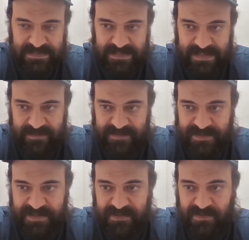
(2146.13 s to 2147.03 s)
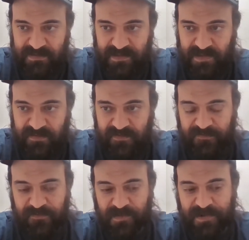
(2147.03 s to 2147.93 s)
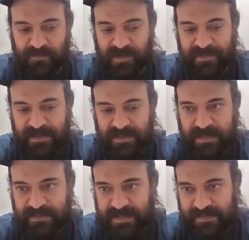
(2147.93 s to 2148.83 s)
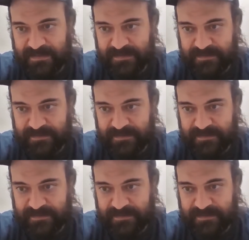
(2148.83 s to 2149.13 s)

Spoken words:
Hampton team total over 41. They like that.